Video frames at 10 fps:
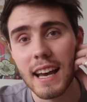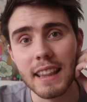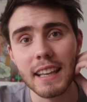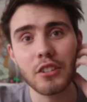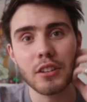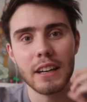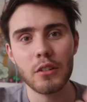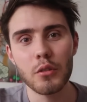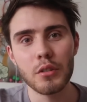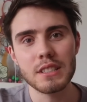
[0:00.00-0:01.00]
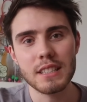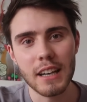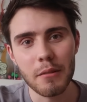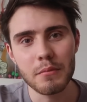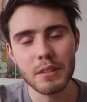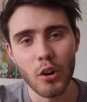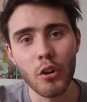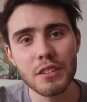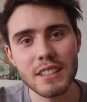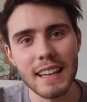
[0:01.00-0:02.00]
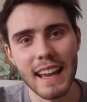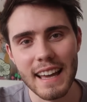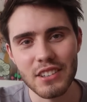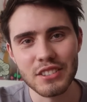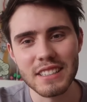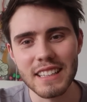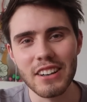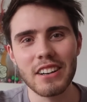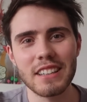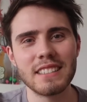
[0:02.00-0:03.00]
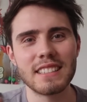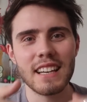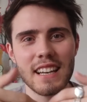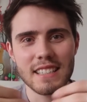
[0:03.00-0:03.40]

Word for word: and they got their horse to come onto the land, onto the gardens,